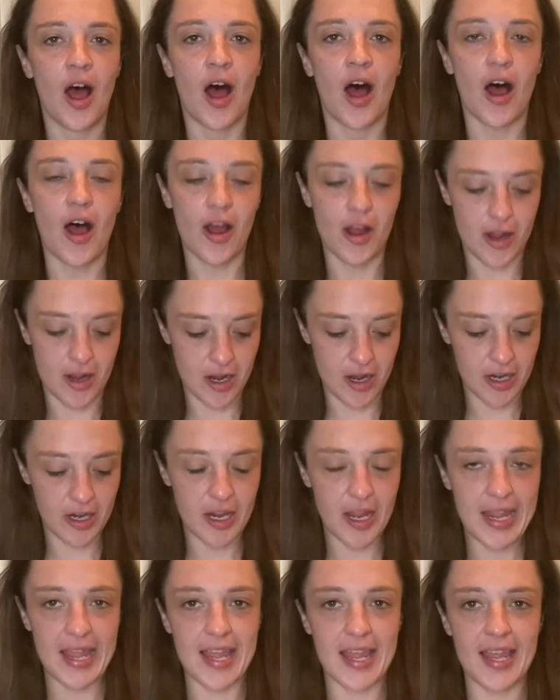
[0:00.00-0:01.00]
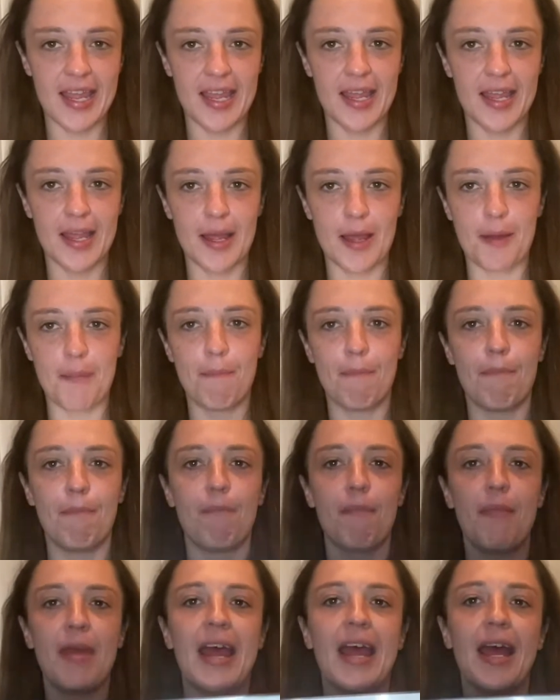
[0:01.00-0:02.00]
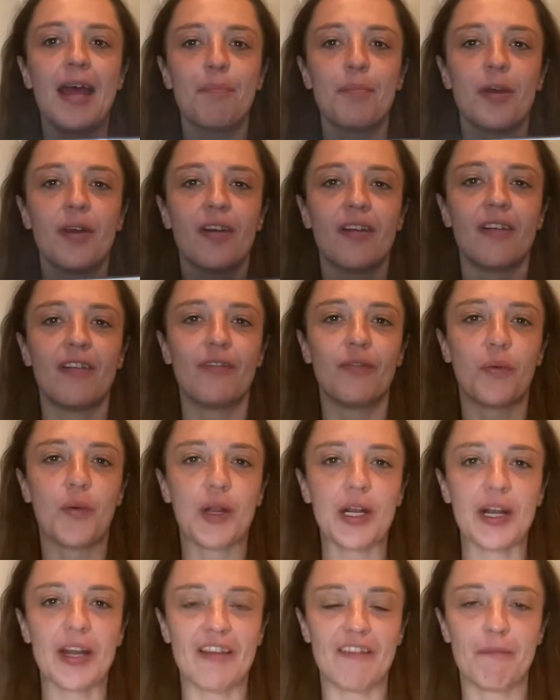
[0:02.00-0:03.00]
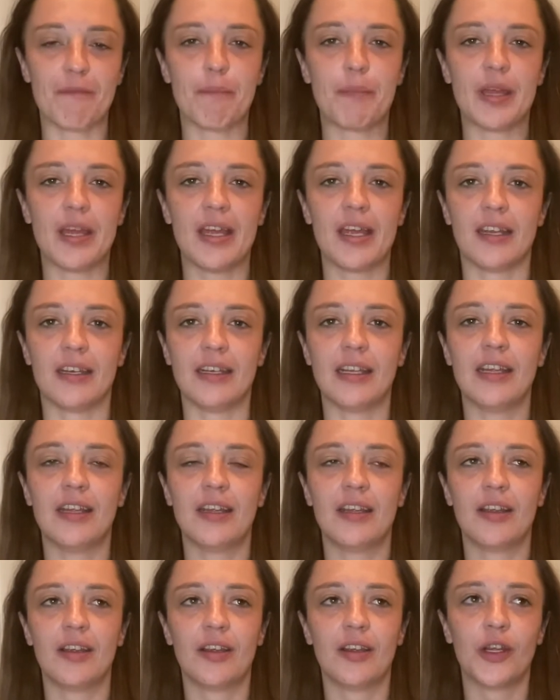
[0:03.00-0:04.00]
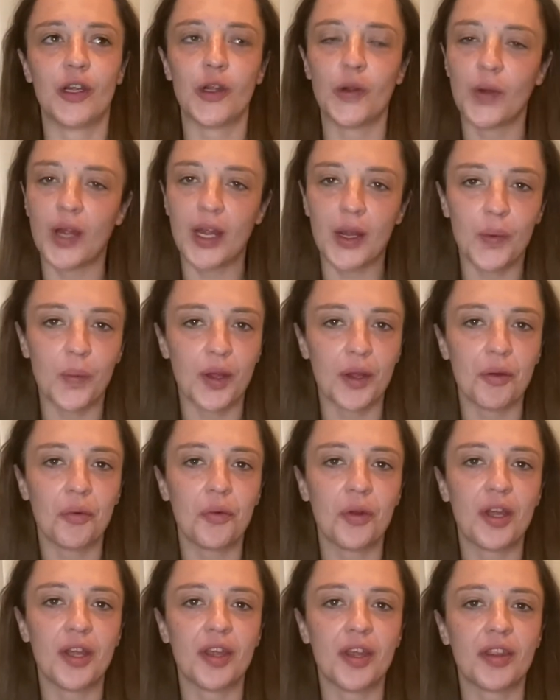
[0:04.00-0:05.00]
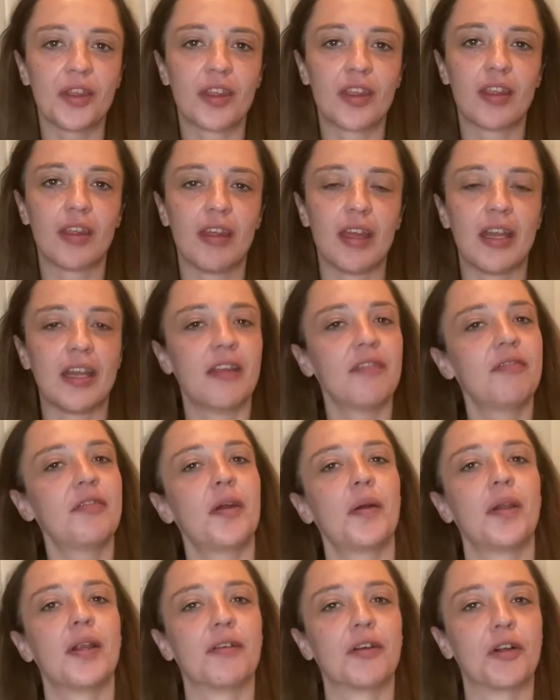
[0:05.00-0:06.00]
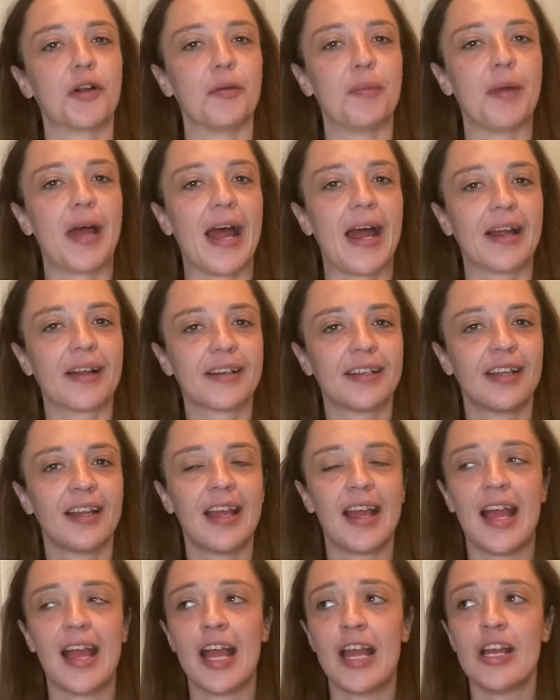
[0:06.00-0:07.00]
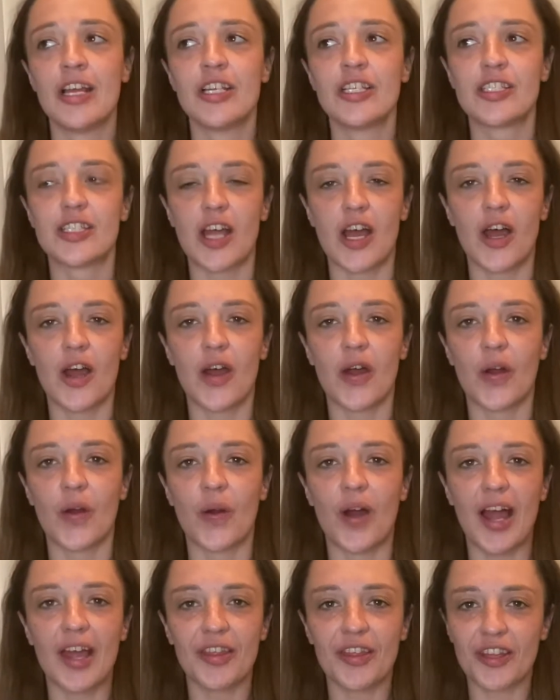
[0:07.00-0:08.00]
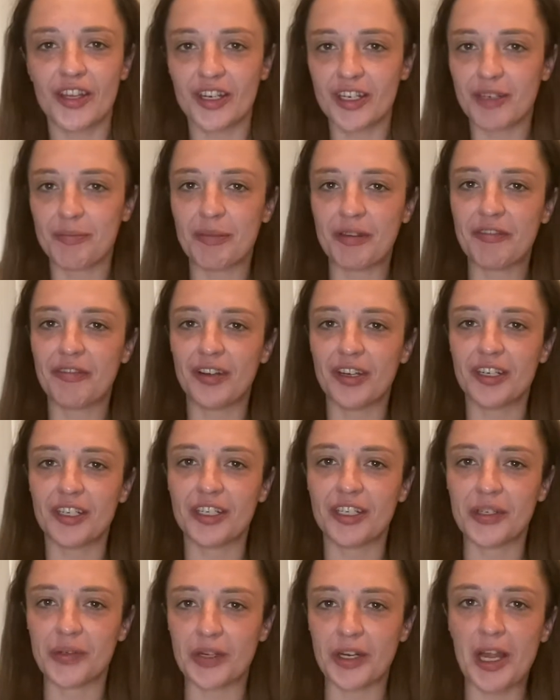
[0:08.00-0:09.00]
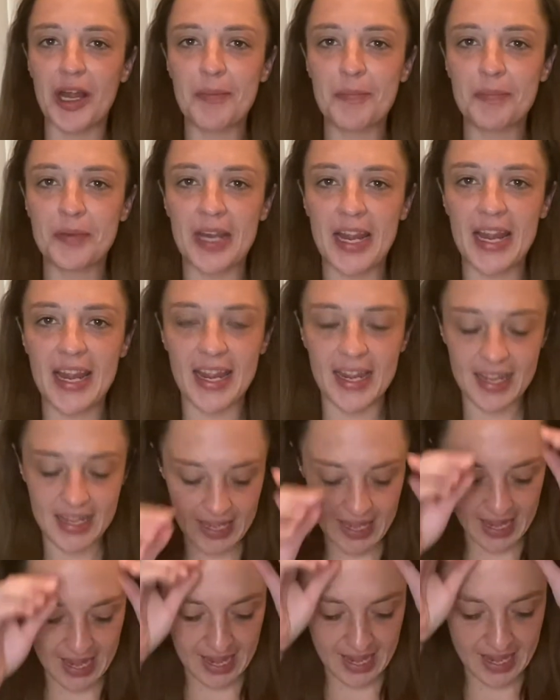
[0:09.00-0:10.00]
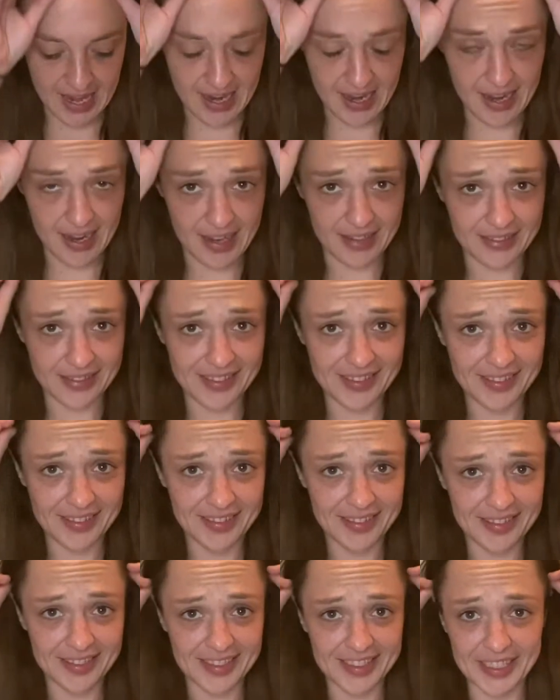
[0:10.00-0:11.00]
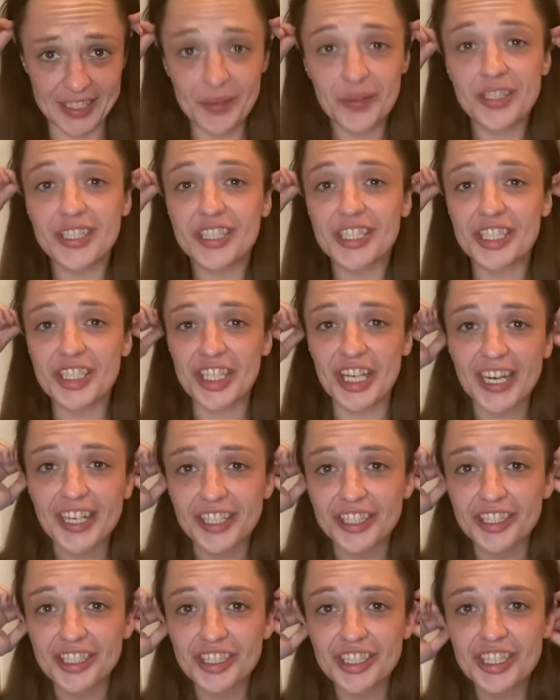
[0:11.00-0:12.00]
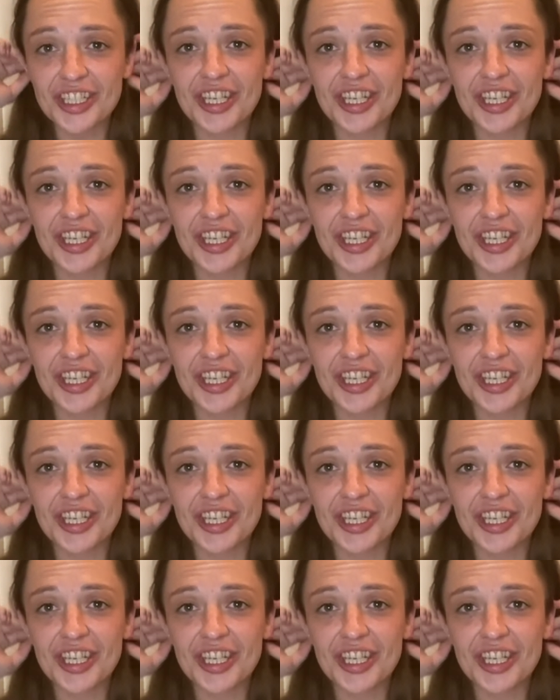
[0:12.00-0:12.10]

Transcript: on a map of where I've been, who I went with, and if I would ever go back. So I thought it'd be fun to do an update and see what's changed.